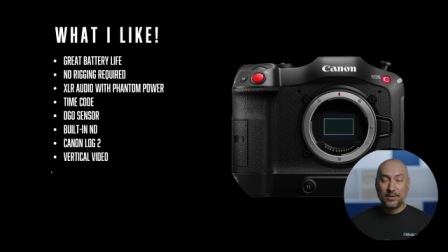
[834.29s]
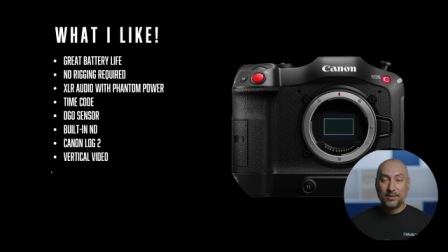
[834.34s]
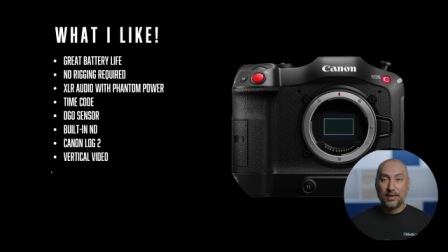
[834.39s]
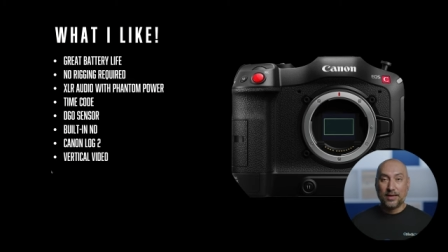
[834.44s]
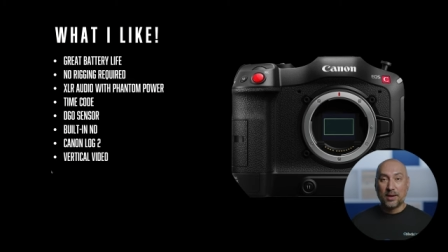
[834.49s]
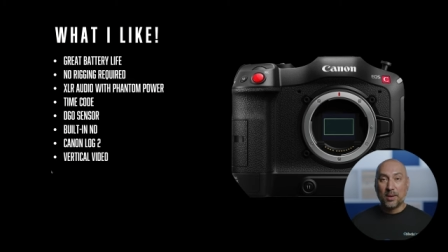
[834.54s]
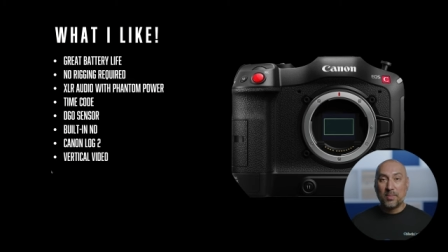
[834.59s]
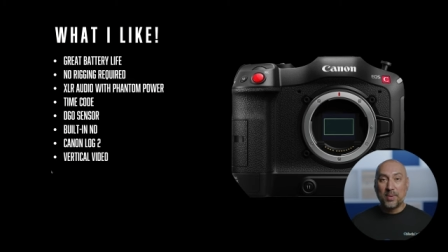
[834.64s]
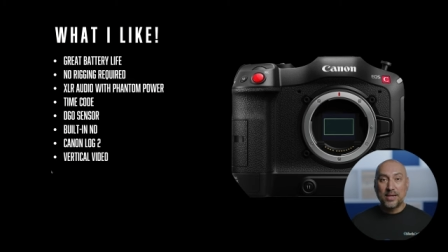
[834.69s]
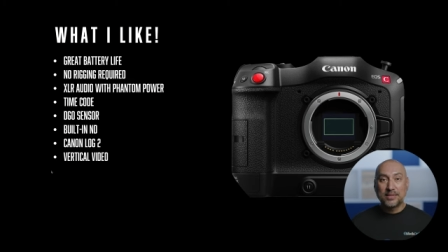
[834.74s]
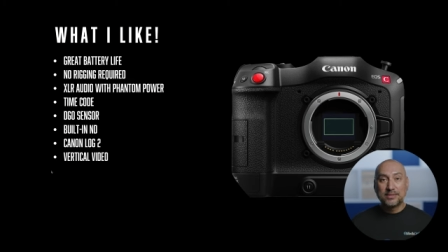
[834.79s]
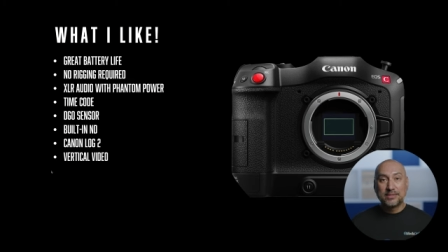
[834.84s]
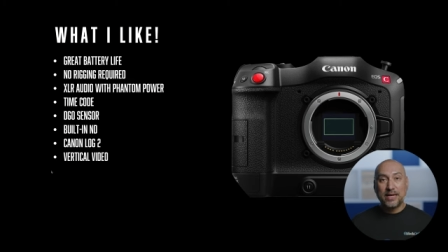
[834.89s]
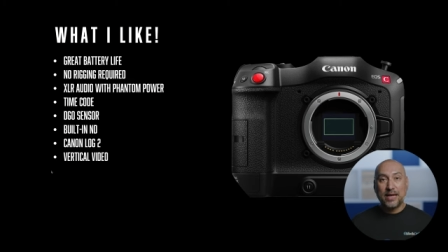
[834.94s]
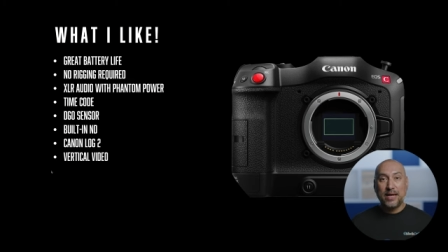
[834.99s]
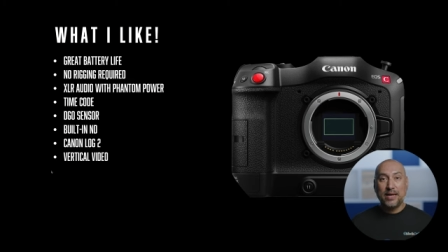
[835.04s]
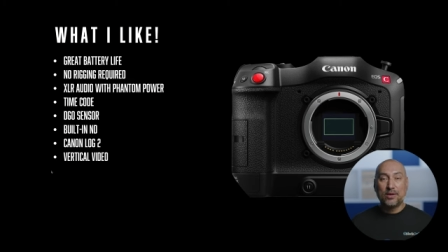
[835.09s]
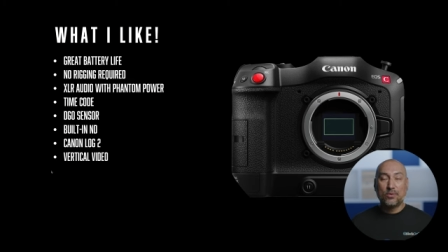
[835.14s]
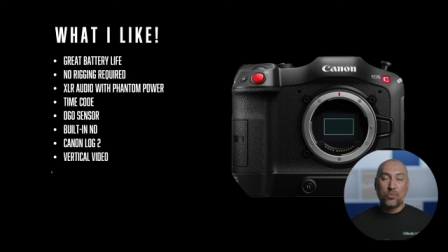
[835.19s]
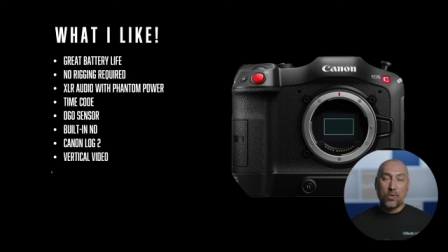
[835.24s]
And I'm not
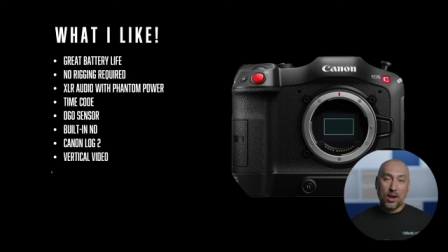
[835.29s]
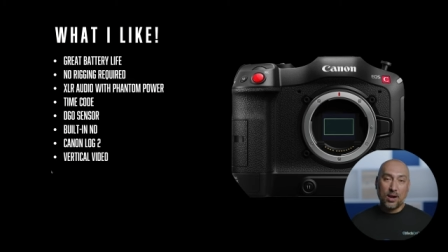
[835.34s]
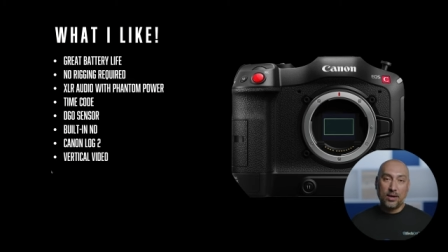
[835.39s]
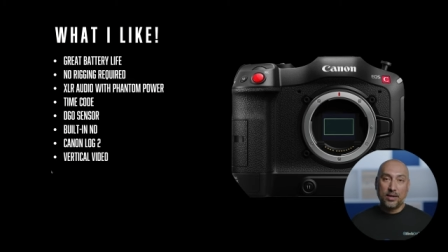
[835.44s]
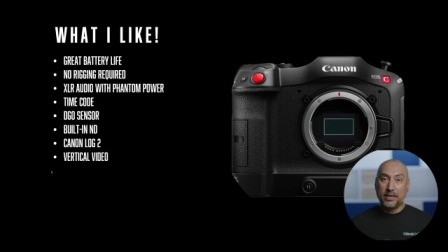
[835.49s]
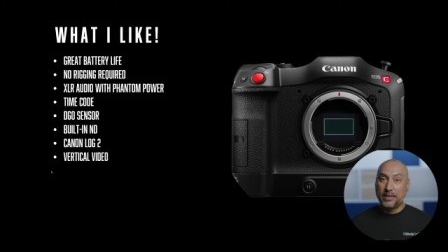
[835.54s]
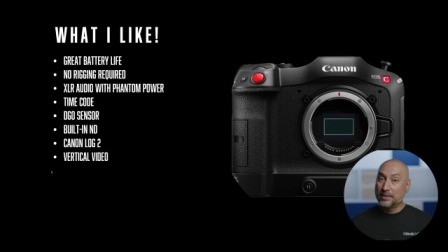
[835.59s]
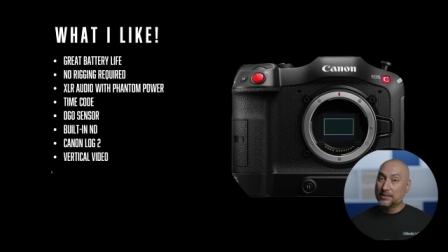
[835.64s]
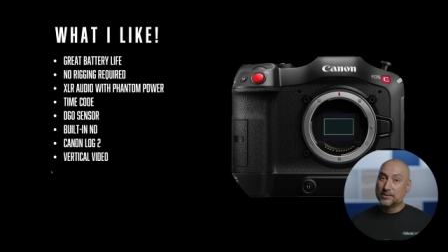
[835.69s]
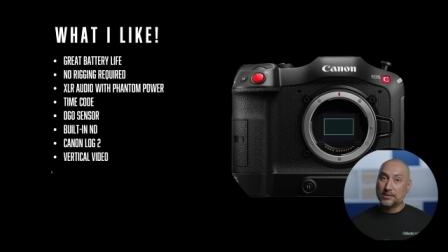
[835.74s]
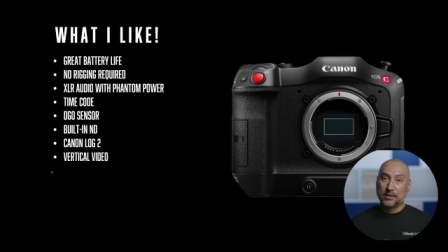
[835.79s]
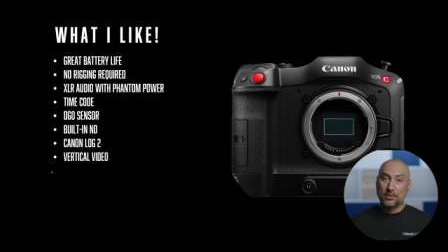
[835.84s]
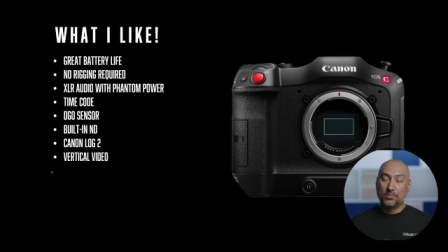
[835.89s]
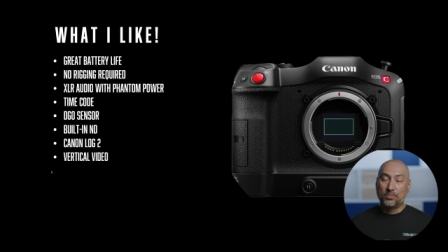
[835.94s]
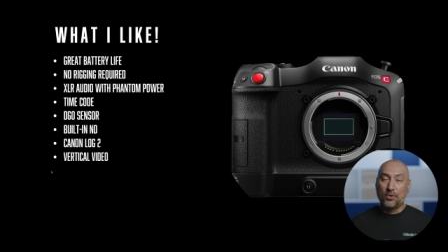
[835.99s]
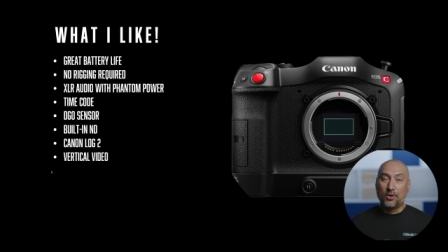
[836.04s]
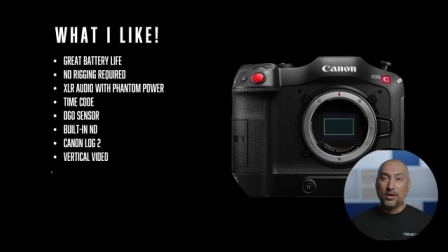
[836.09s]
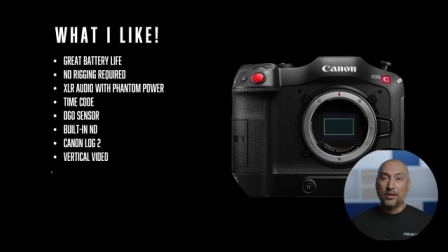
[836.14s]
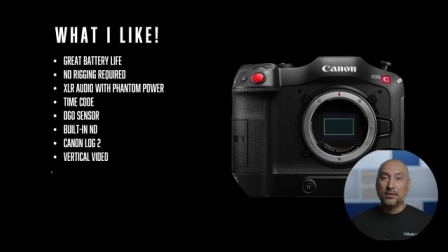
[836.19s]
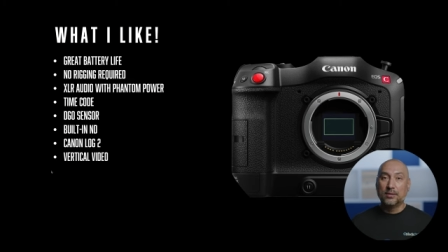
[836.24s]
saying quality isn't
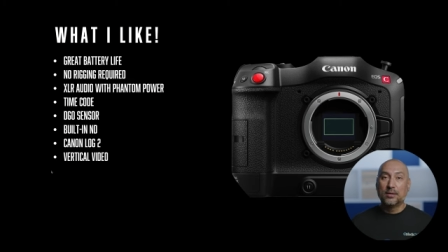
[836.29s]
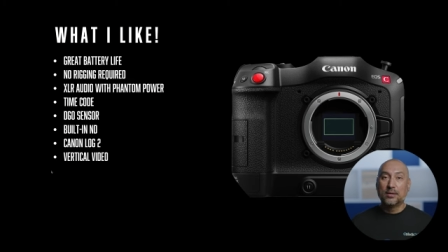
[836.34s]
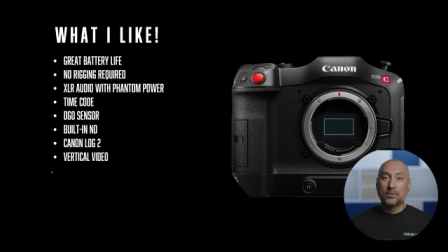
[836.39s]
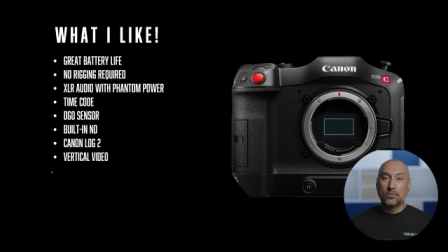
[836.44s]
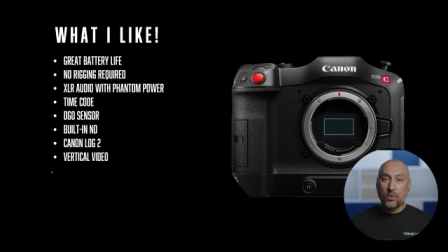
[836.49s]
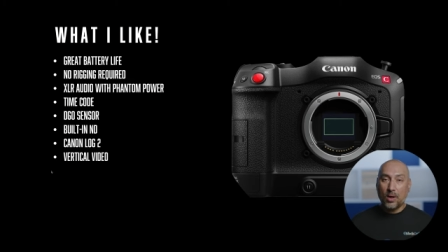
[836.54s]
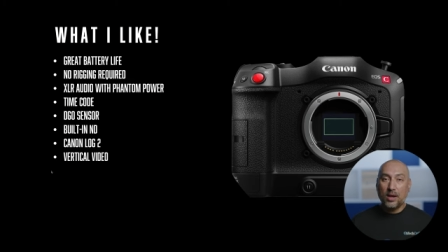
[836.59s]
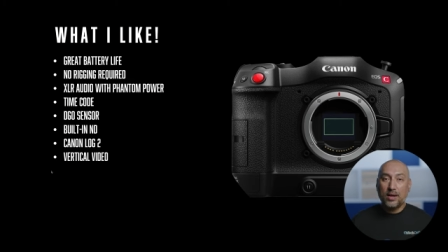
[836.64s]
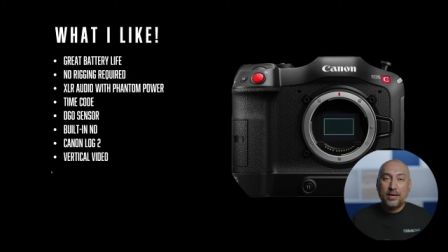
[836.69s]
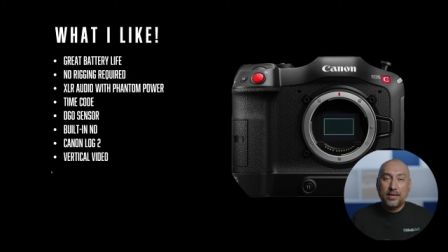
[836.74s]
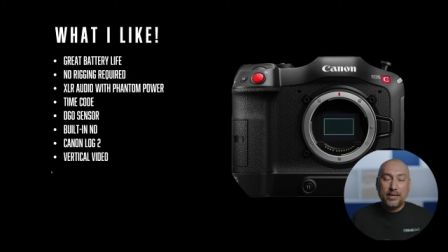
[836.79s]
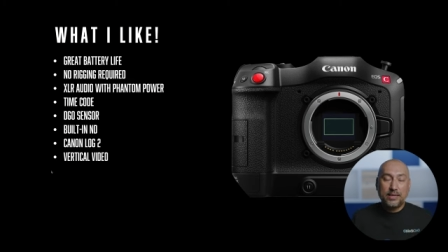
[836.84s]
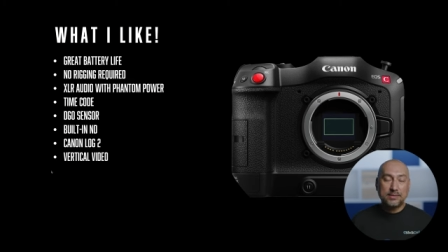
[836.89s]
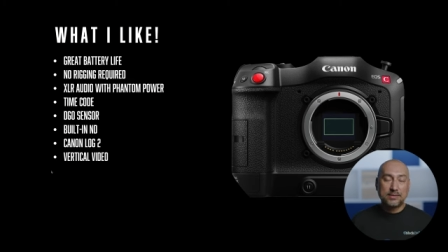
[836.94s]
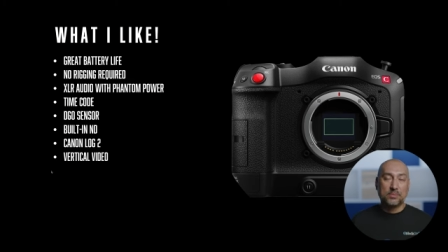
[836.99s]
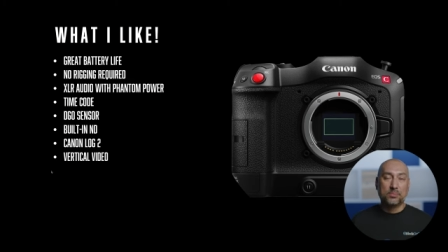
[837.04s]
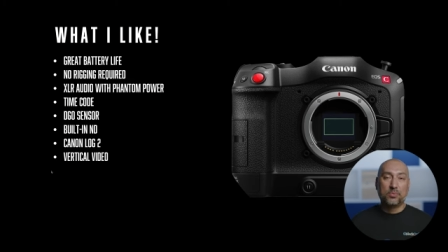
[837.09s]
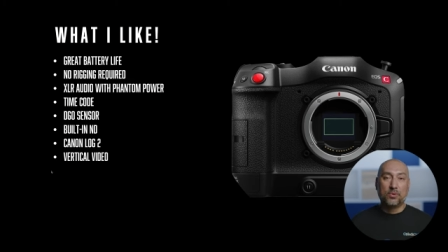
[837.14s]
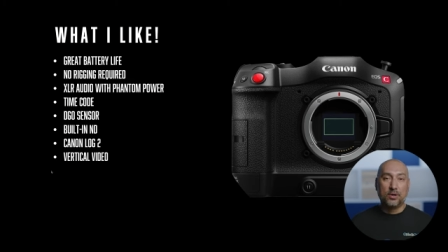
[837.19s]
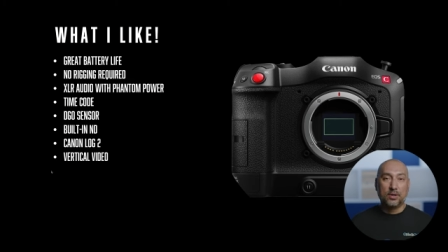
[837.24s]
important. Quality is
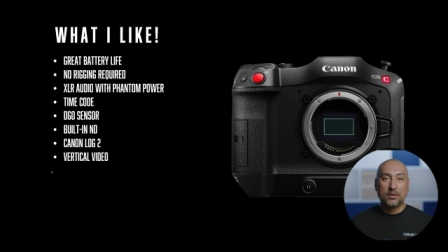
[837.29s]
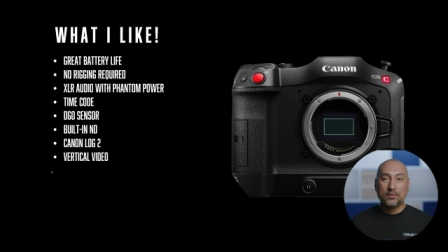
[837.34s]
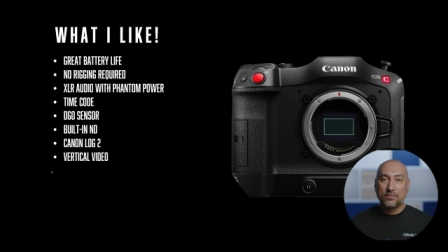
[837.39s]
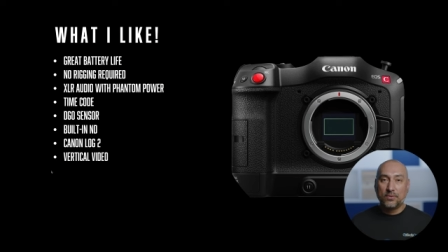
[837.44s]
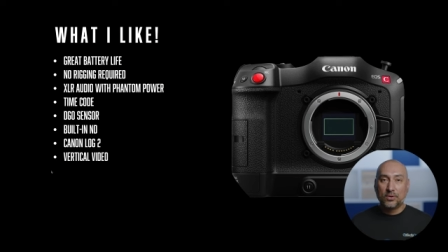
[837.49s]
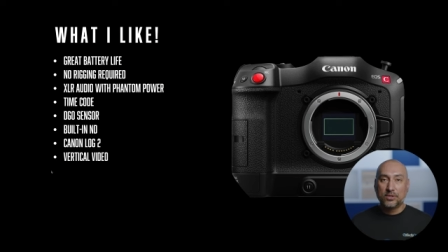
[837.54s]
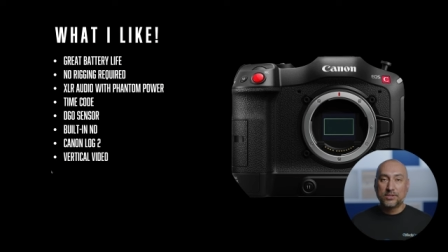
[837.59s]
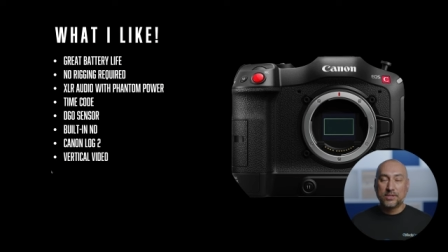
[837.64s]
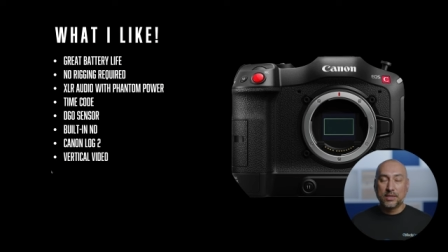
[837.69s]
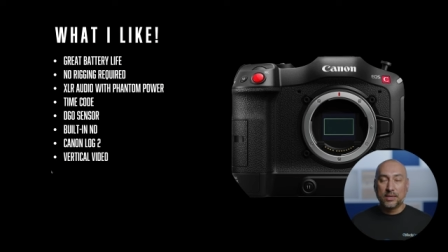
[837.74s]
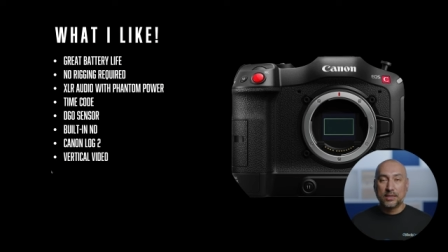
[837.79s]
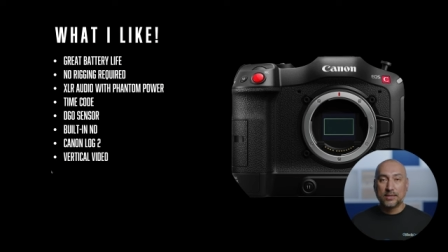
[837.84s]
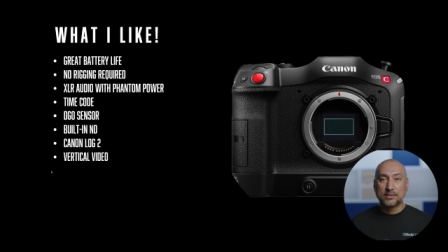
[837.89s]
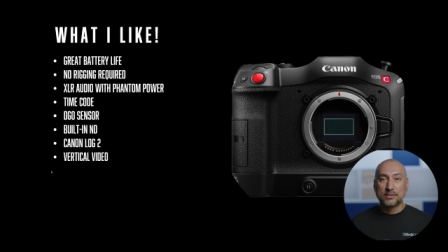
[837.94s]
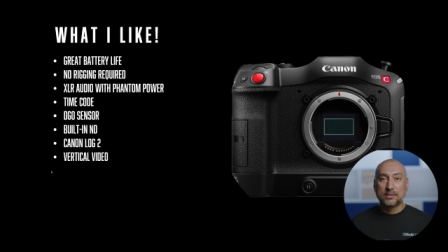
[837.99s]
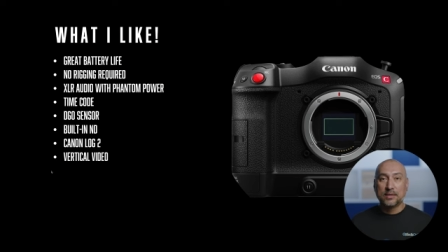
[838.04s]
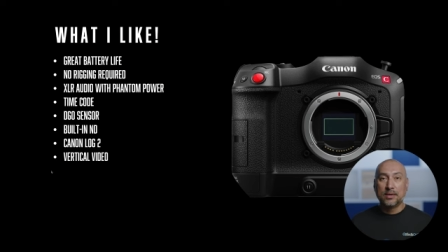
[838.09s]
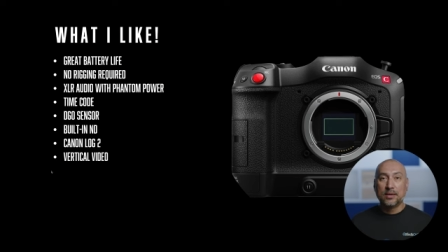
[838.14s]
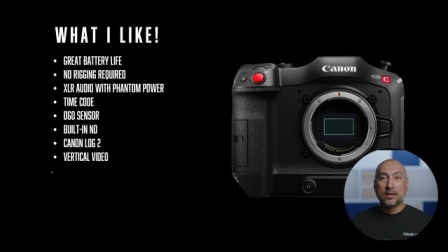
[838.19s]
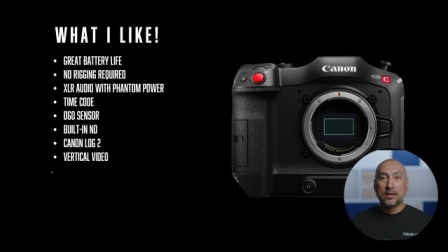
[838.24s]
important, of course it is.